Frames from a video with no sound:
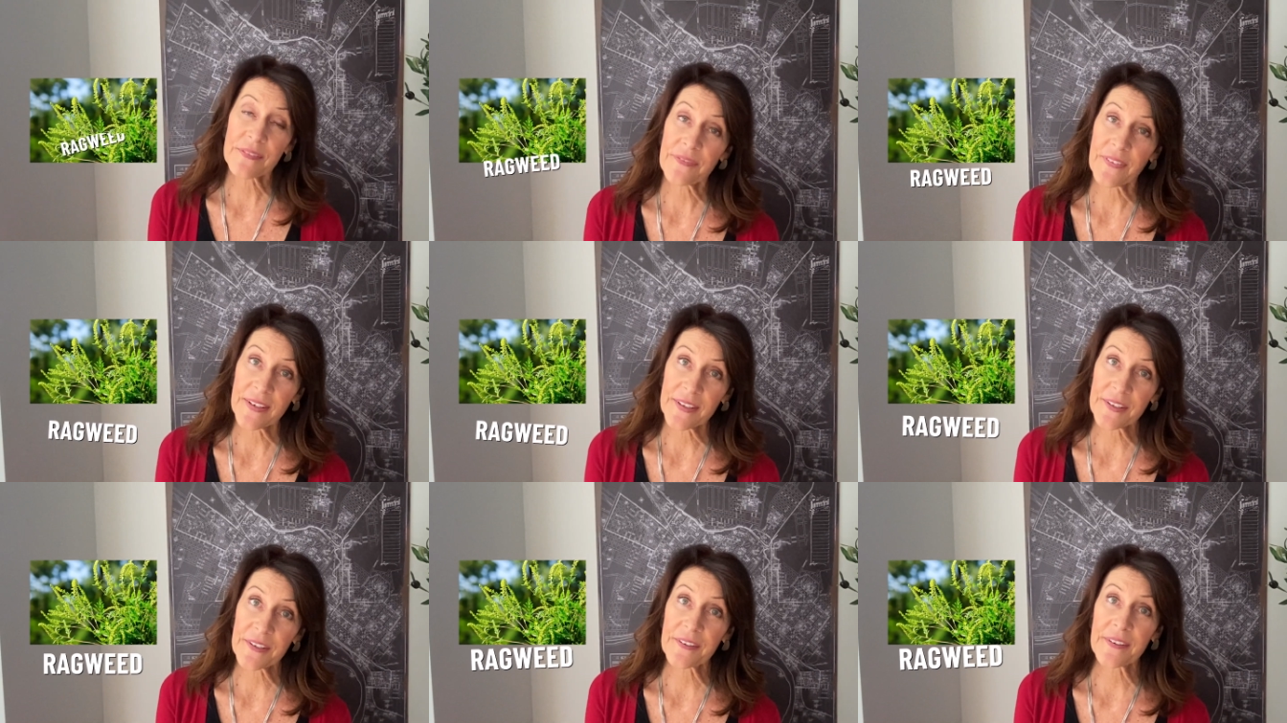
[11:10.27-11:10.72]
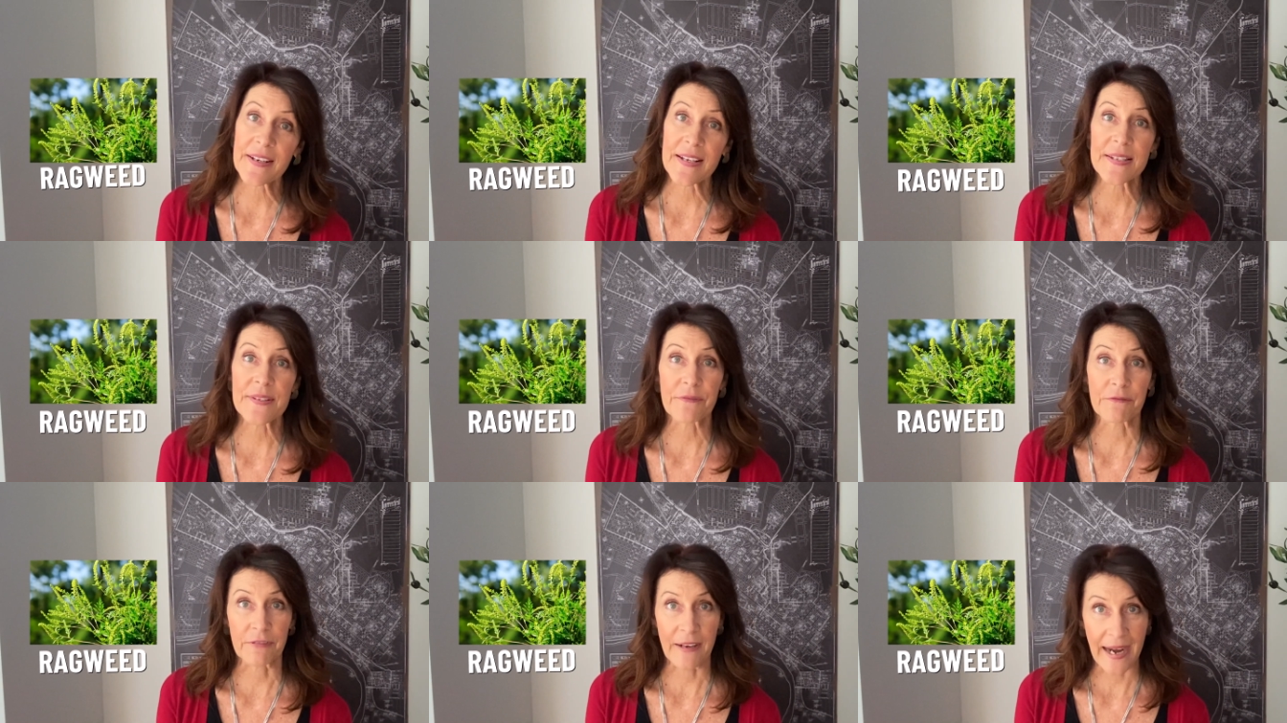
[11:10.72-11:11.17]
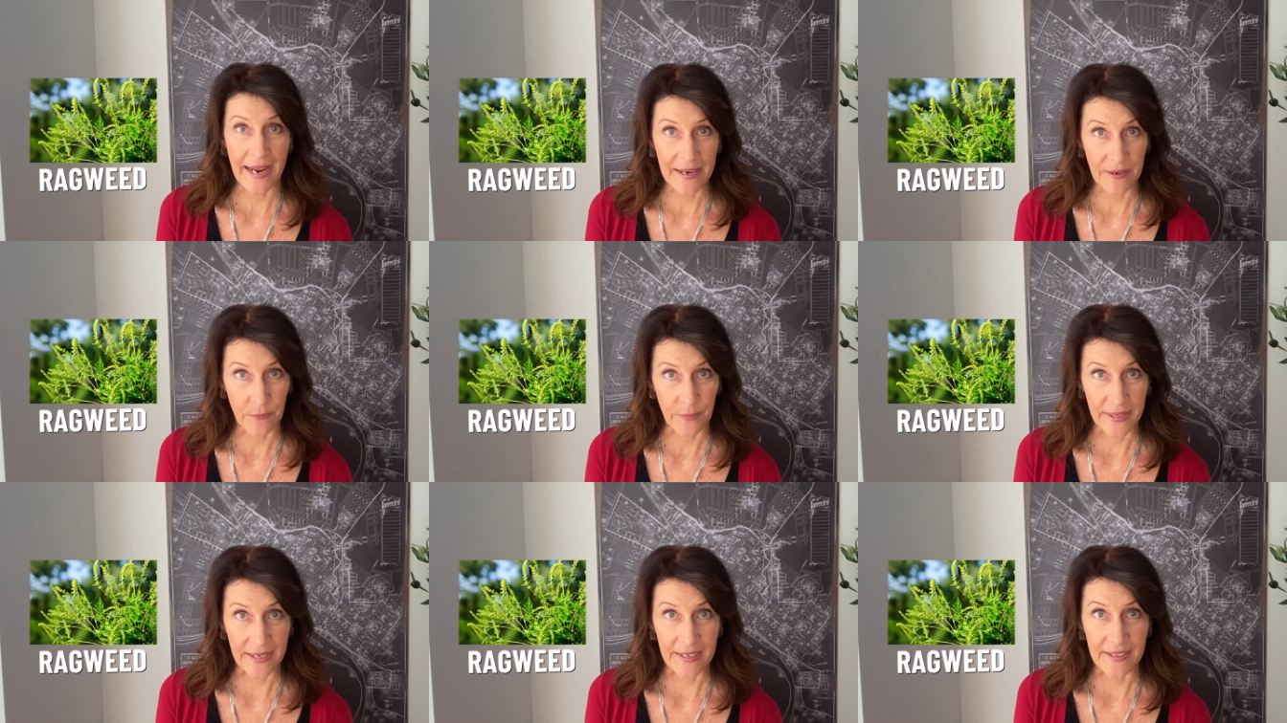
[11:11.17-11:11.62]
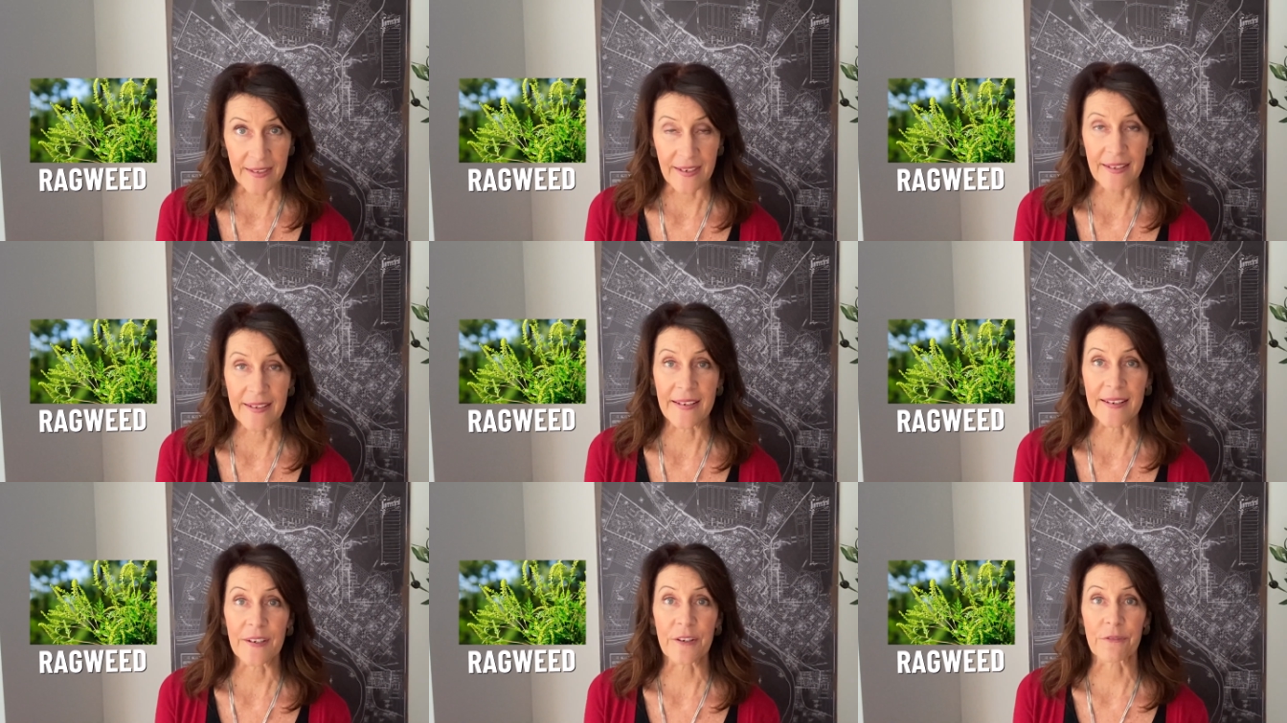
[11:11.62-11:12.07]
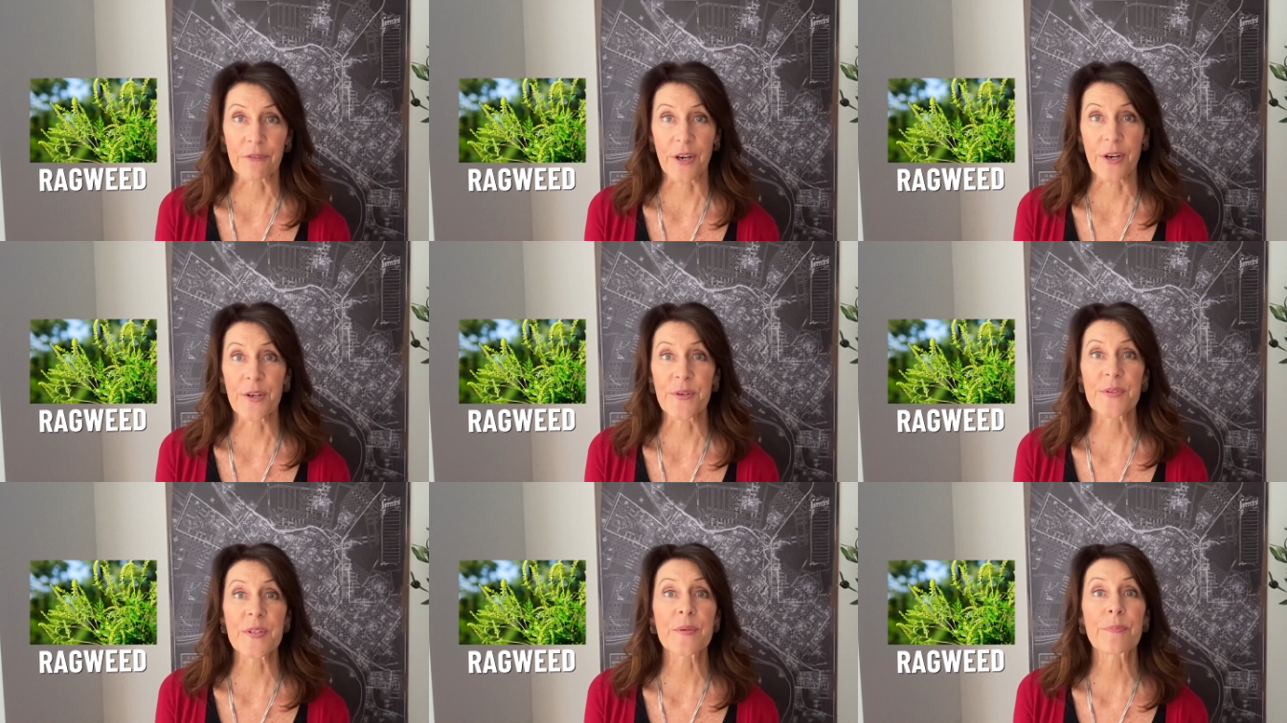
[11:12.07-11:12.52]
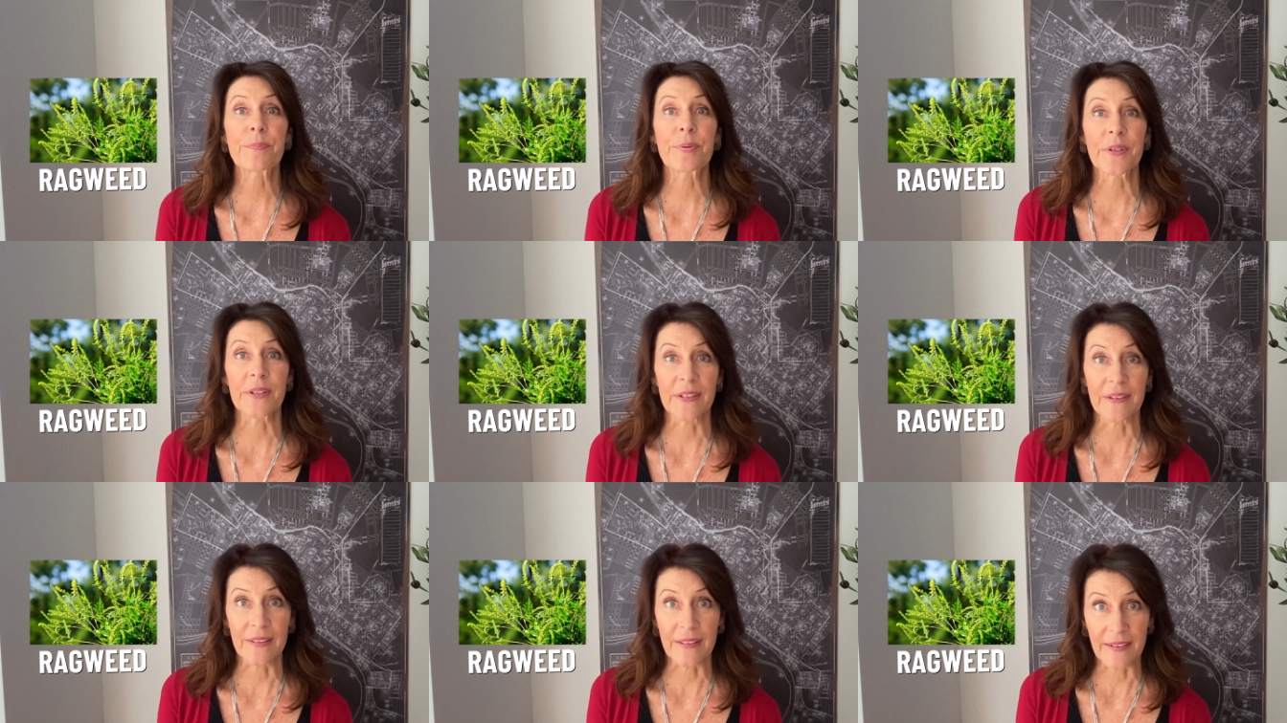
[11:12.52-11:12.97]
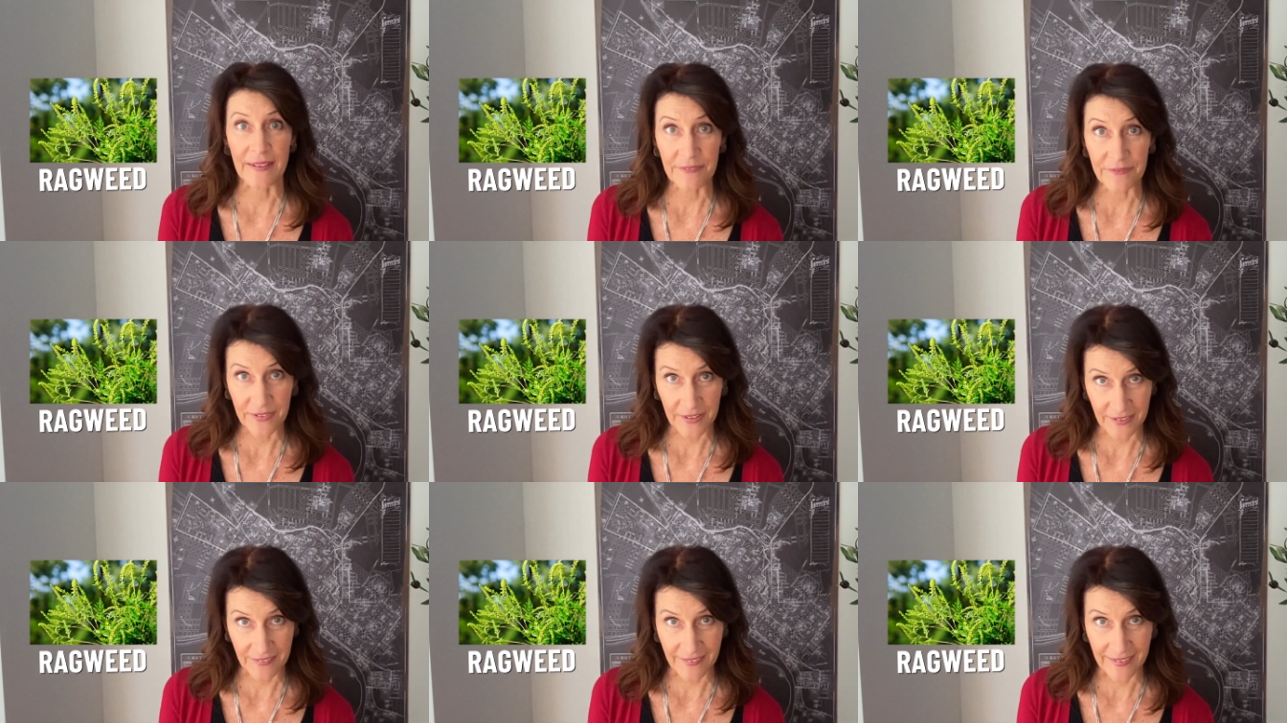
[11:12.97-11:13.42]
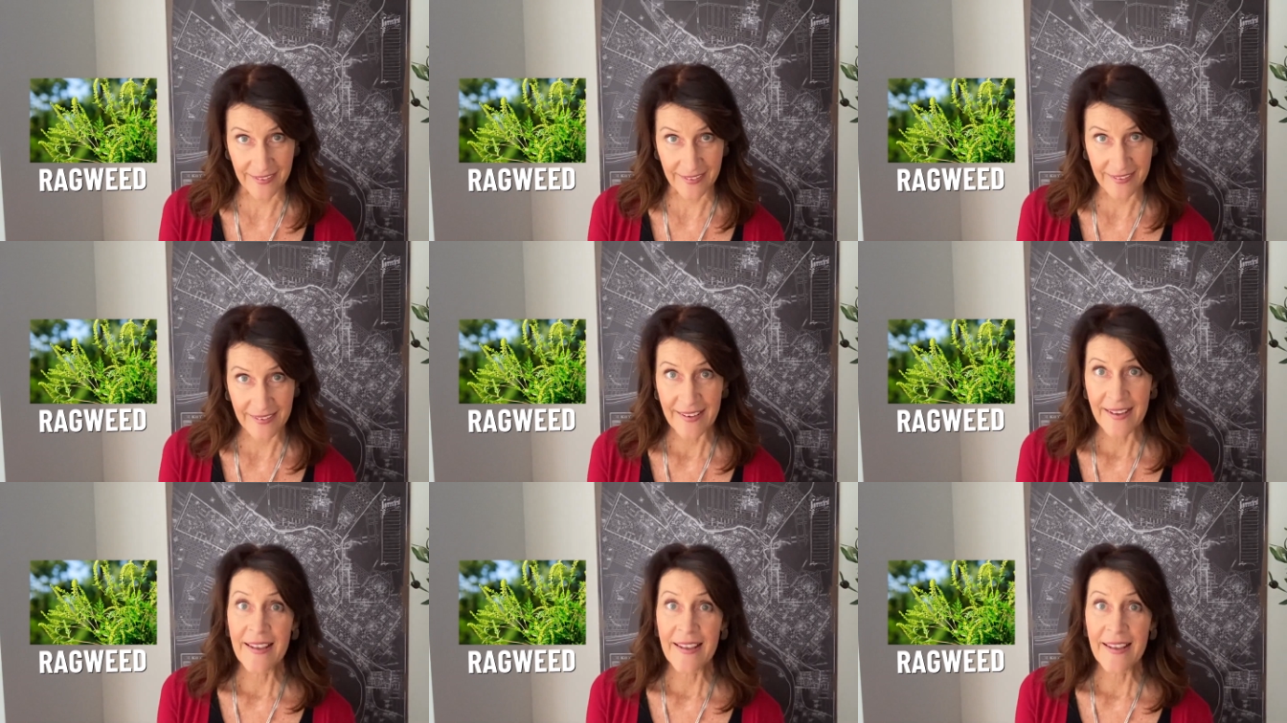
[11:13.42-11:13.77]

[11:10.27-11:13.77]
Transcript: offender is ragweed, and it grows prolifically.